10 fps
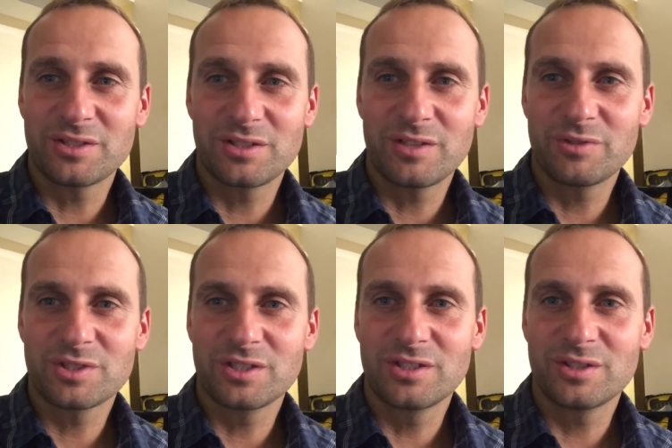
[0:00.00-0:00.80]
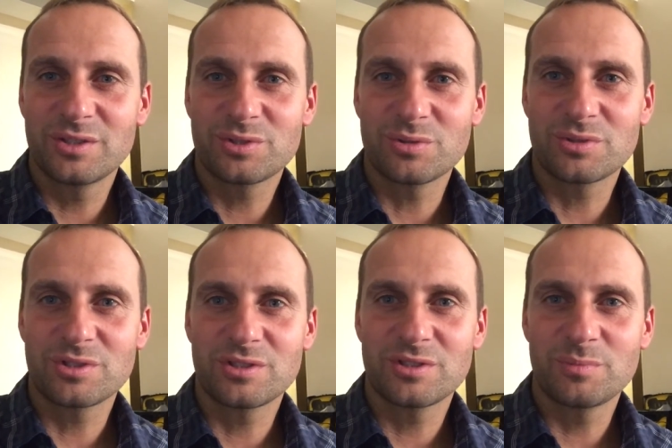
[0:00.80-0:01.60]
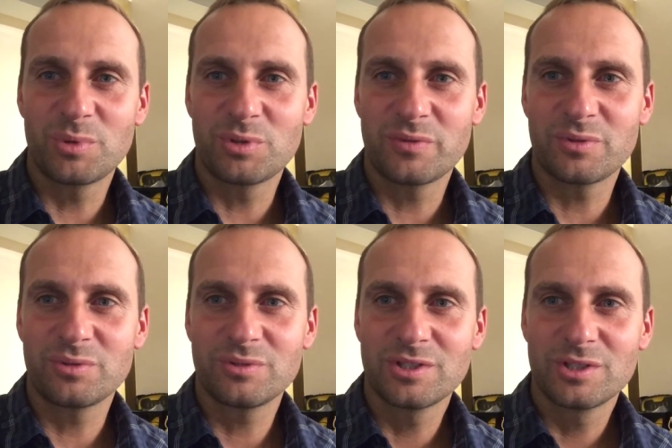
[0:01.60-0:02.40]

I'd never seen uh, such uh, beautiful